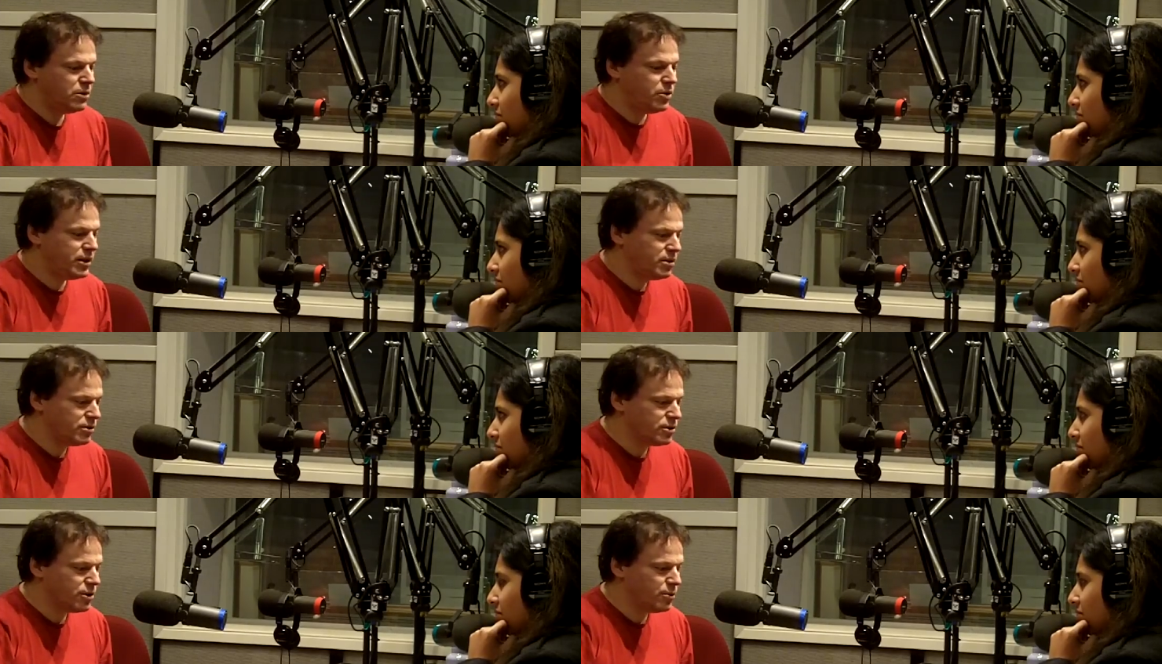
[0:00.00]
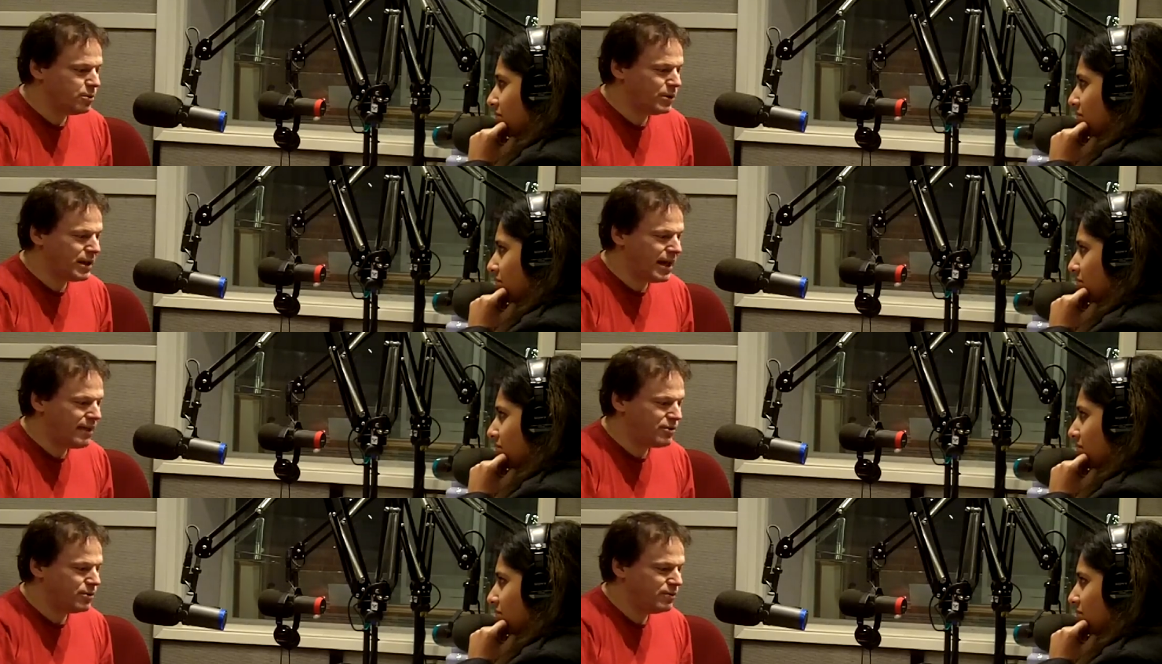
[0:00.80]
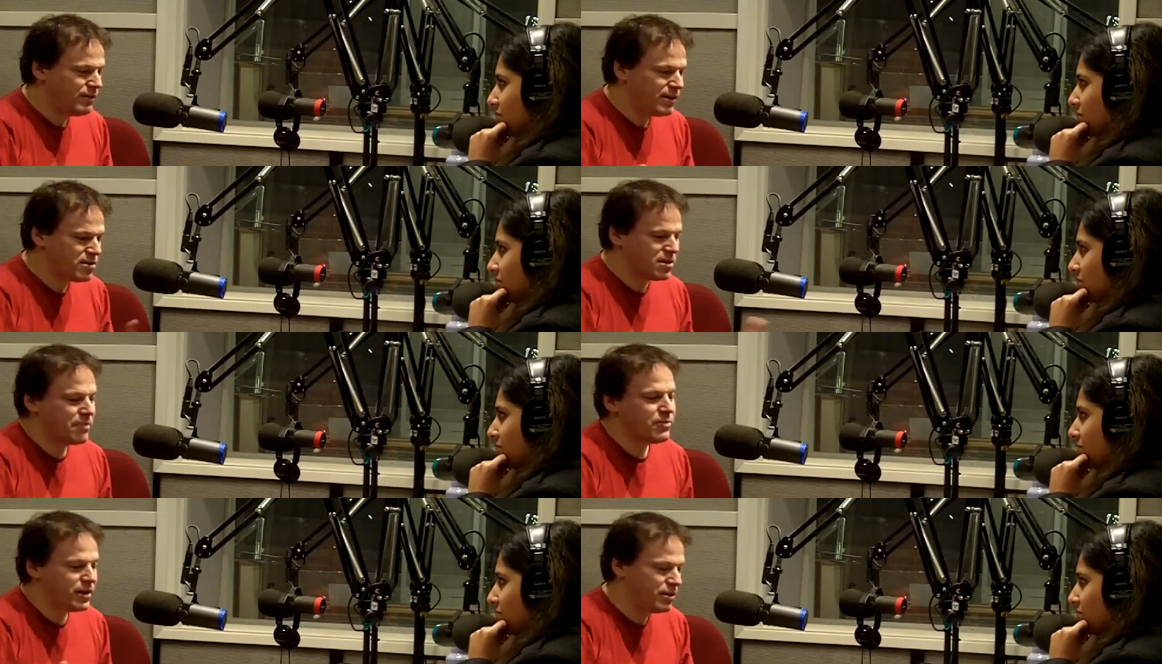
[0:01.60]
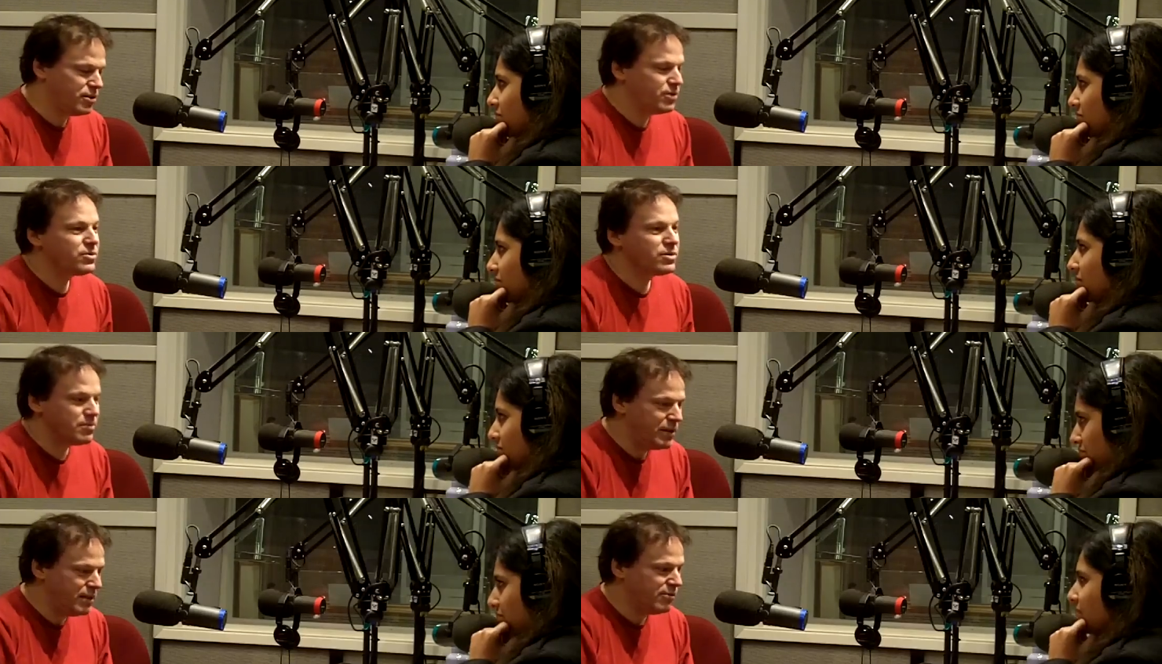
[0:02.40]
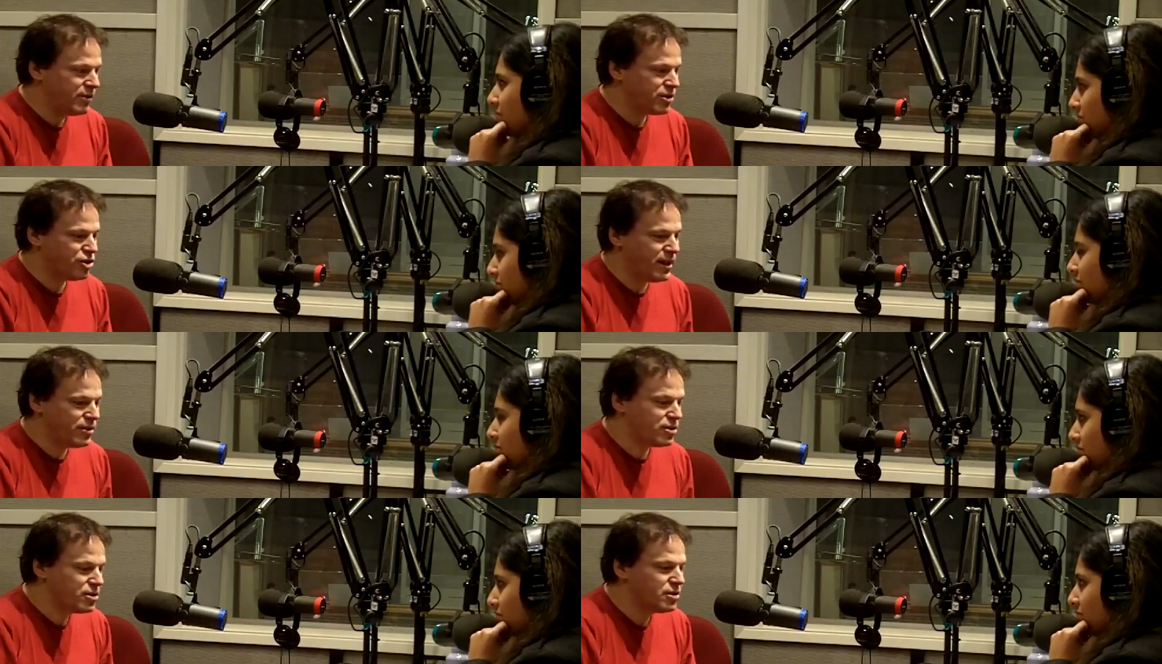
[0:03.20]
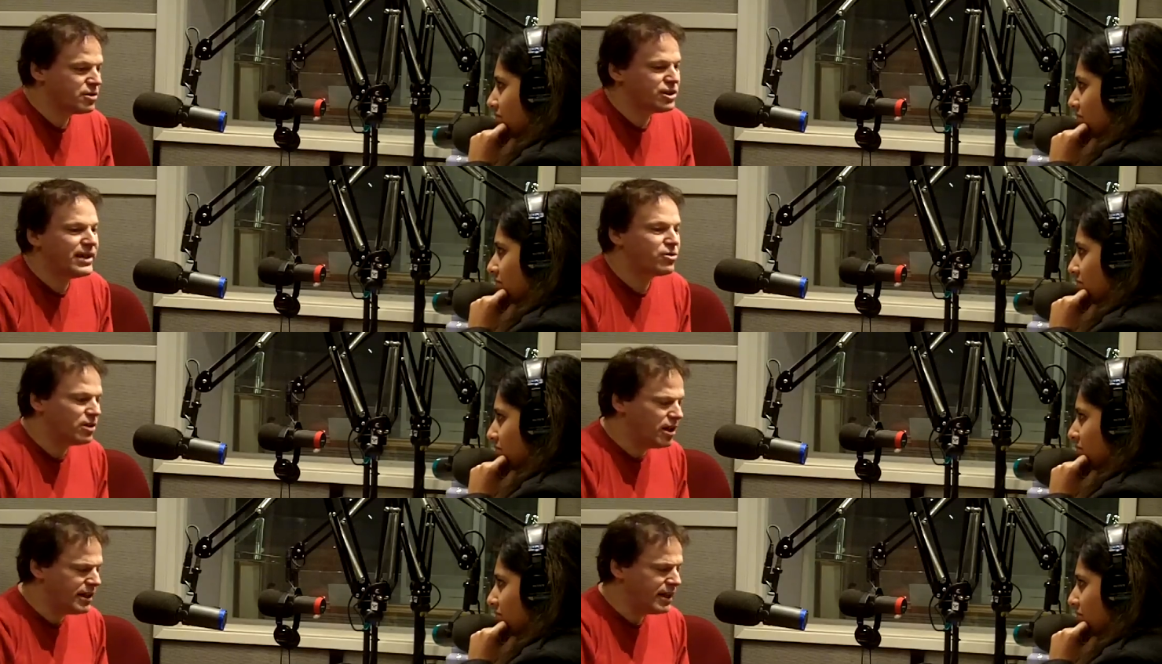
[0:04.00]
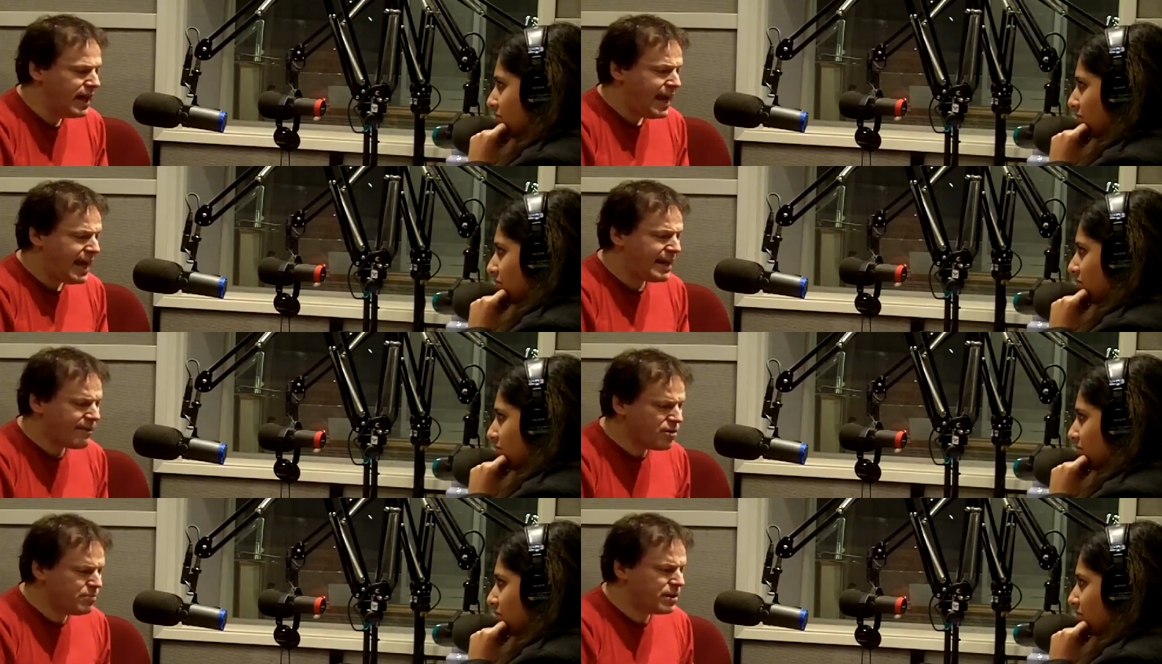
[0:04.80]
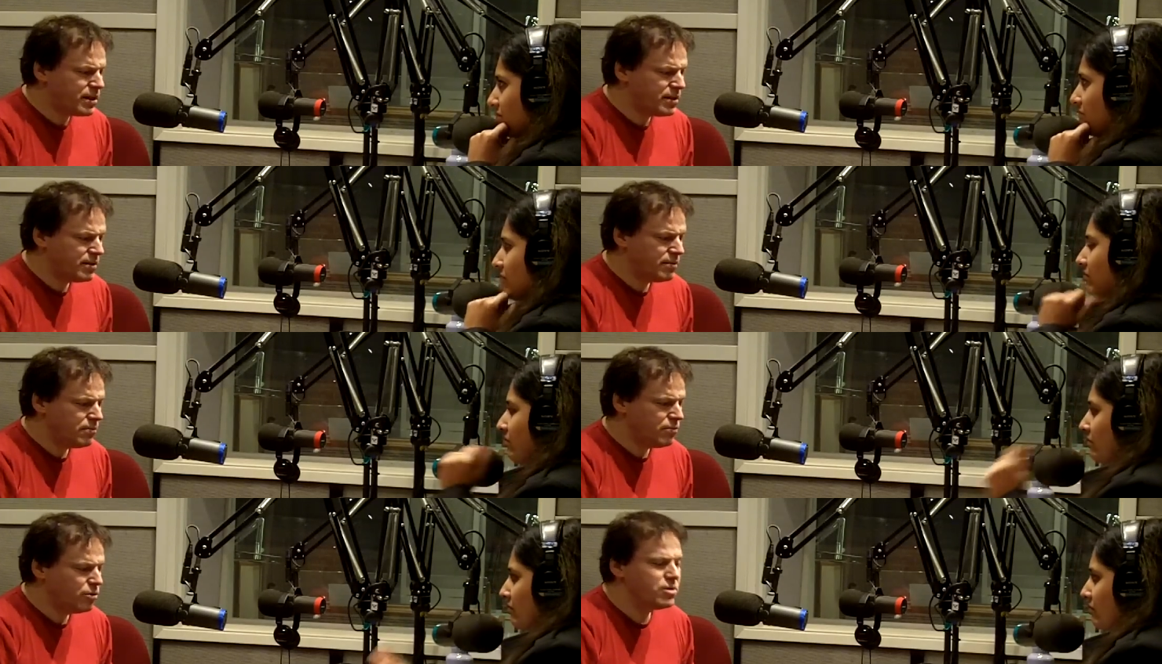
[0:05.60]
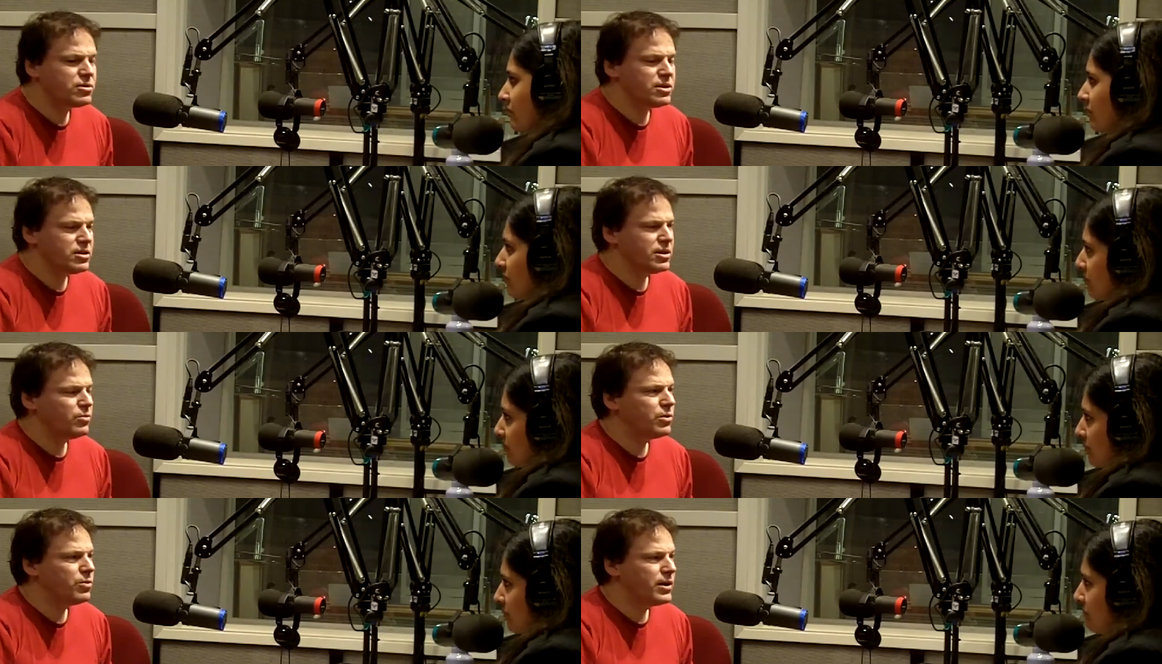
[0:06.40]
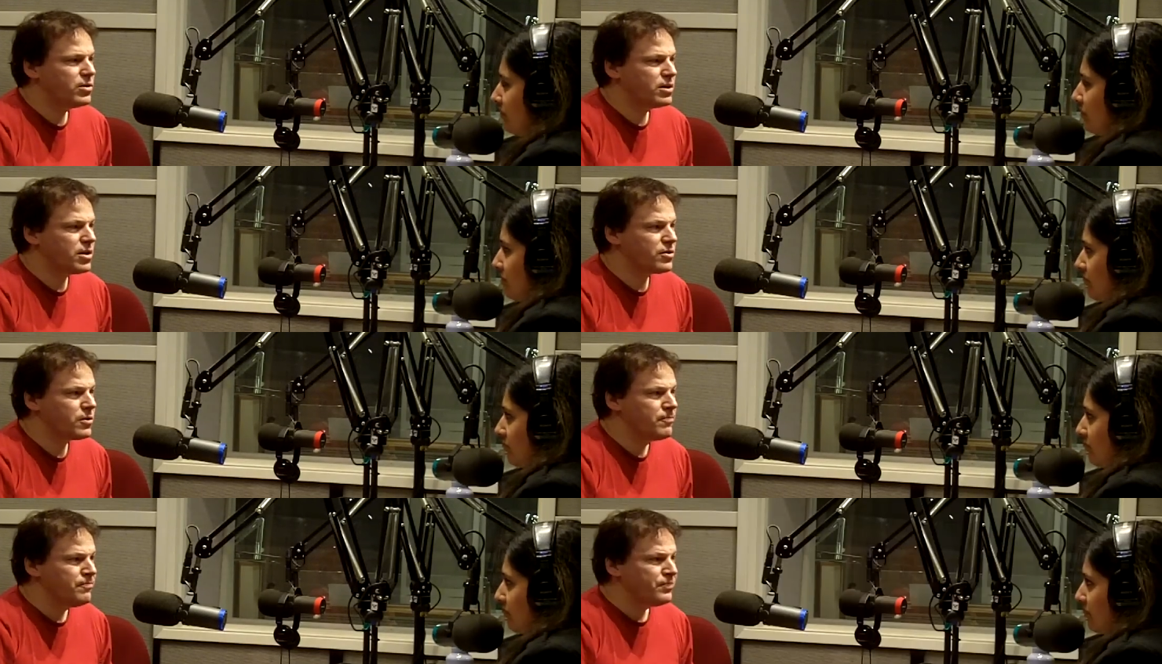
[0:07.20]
Speaker 1: No deal. So you kind of have to invent something to use as a medium of exchange. This is the standard line. And everybody learns this in one way or another.